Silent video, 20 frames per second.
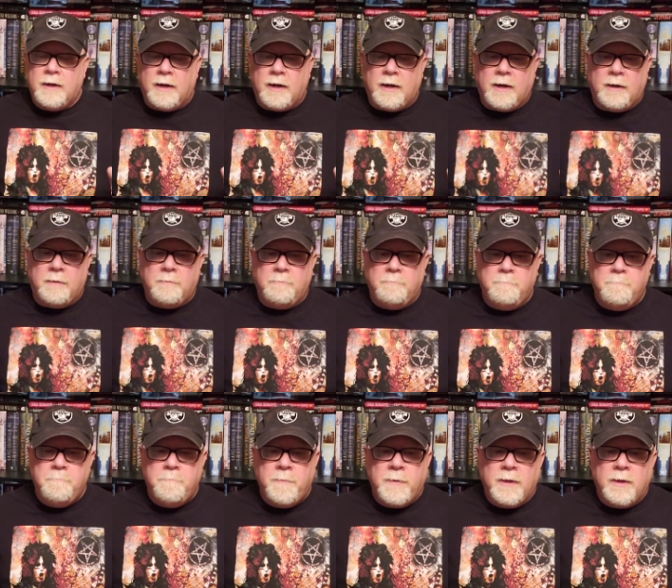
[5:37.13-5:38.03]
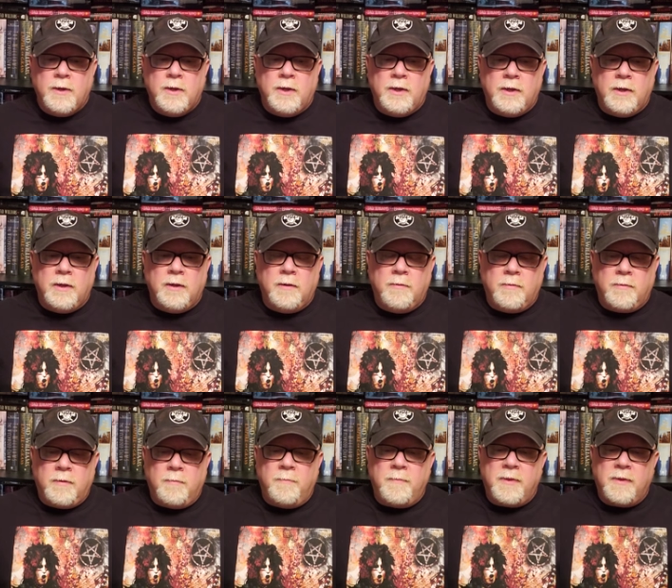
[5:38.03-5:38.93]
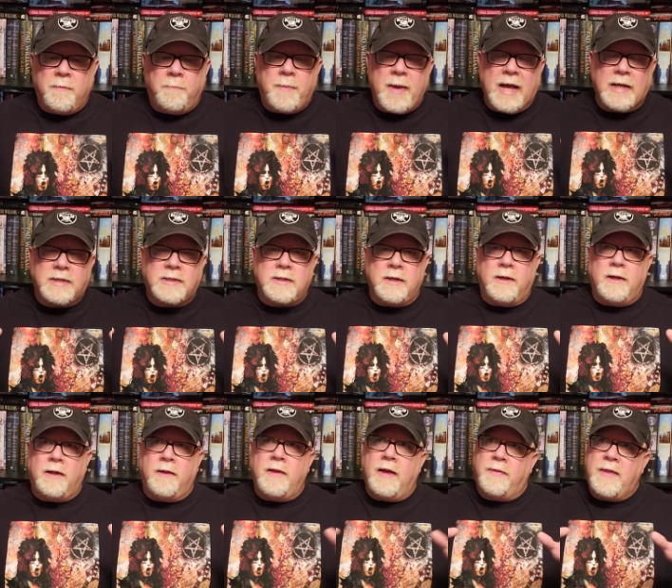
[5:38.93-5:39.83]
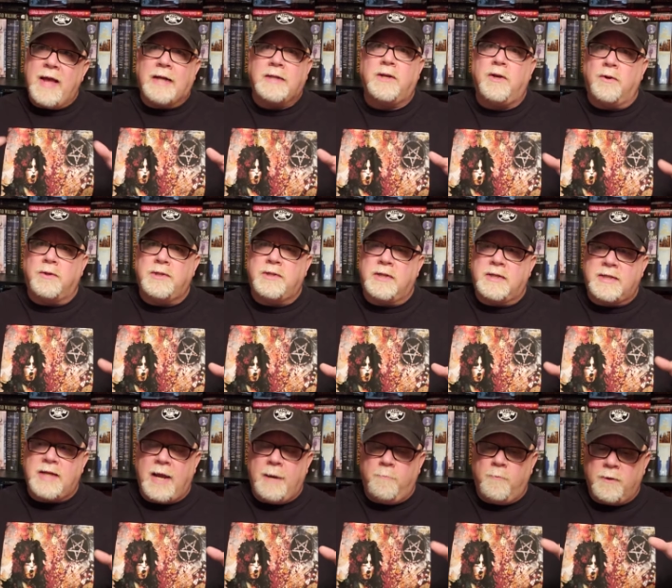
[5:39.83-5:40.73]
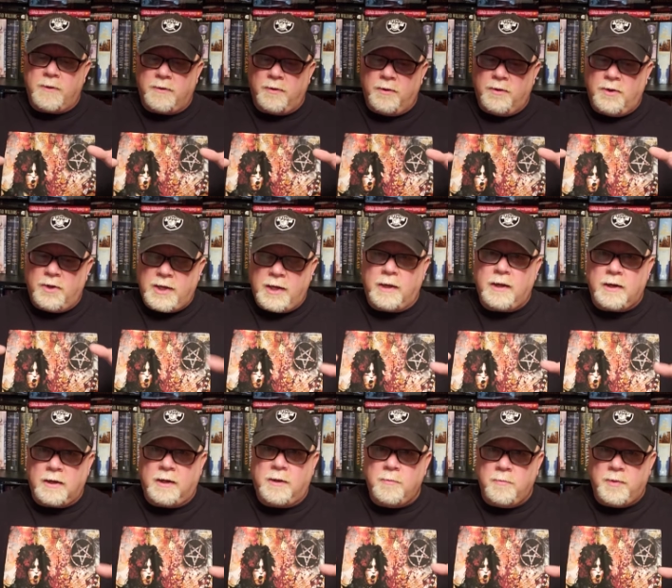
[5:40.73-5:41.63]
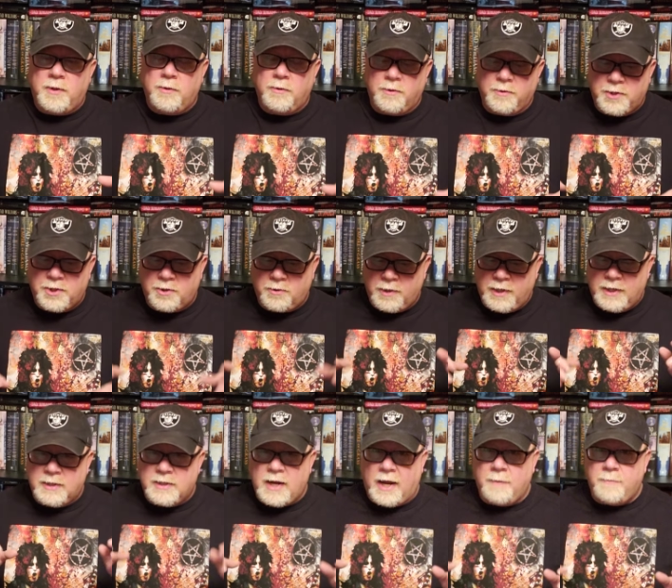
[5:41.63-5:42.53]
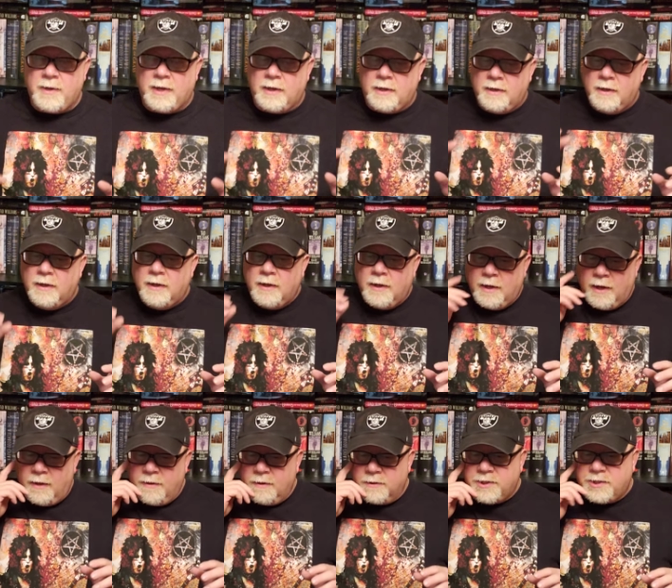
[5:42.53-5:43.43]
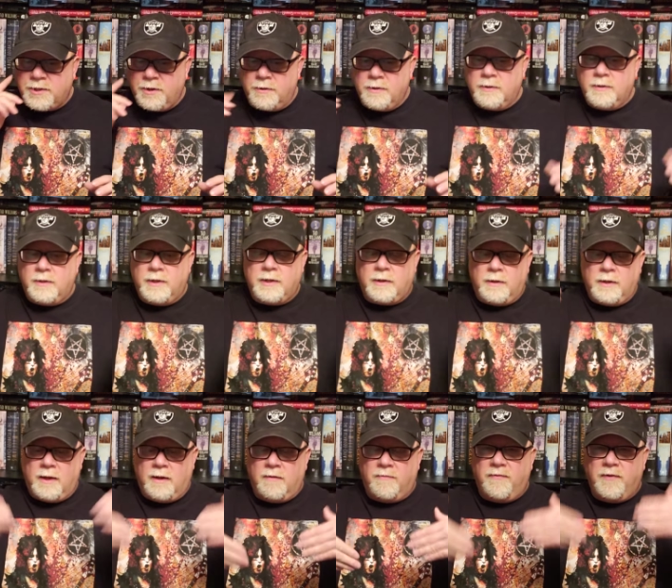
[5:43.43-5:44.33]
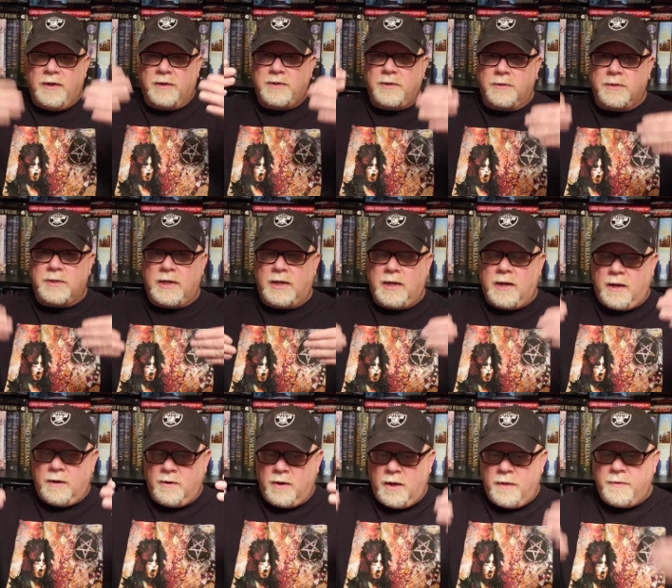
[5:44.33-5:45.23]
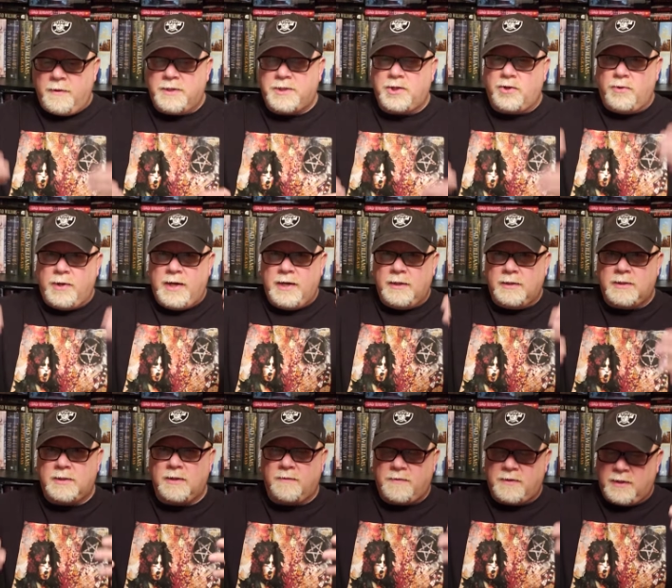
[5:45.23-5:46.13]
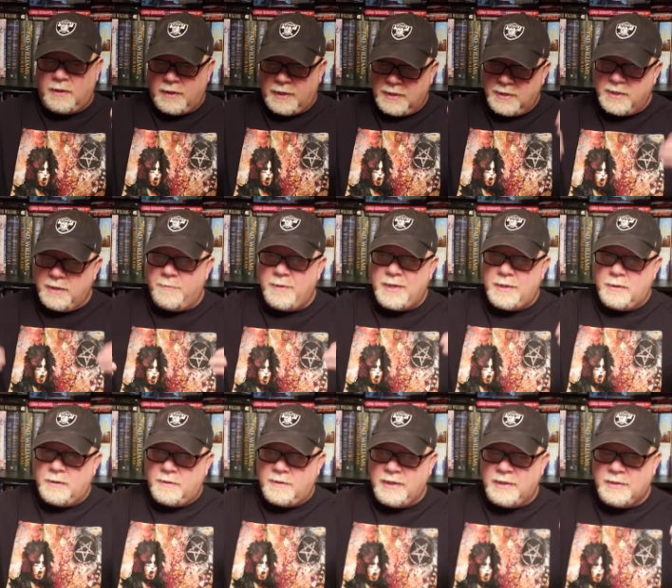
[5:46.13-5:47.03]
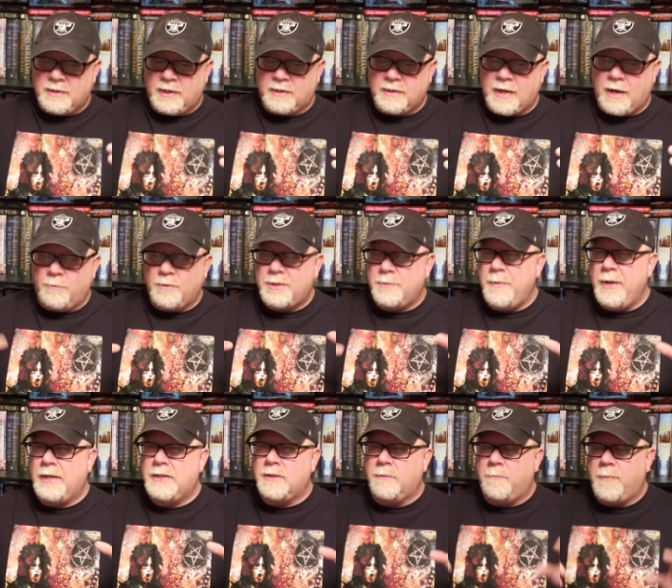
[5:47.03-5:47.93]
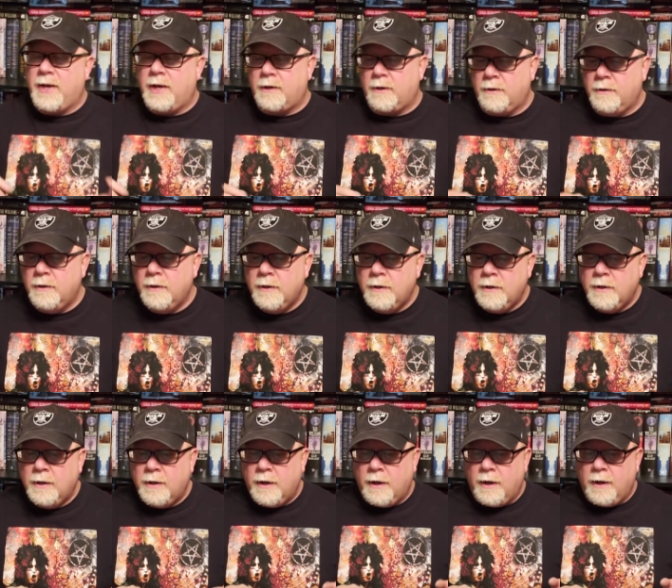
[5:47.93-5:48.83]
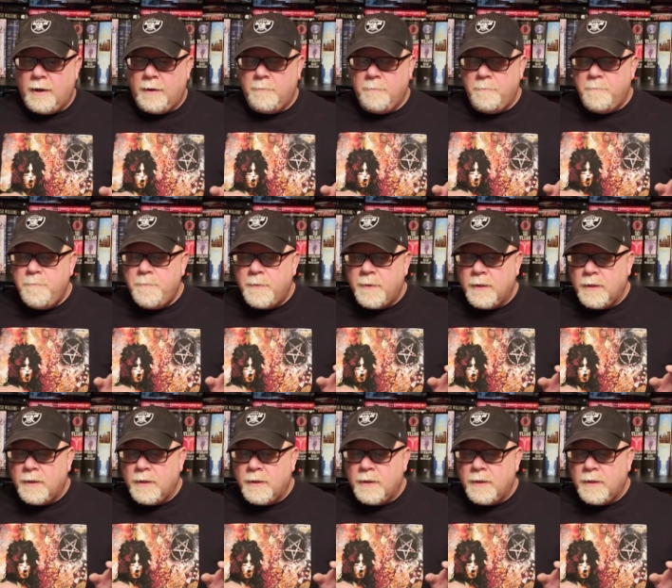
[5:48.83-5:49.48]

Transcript: Um, the best and that goes the same with looking at a computer screen typing and and there's certain little uh, filters i got on the screen and stuff to like dim it and things like that which makes it better um,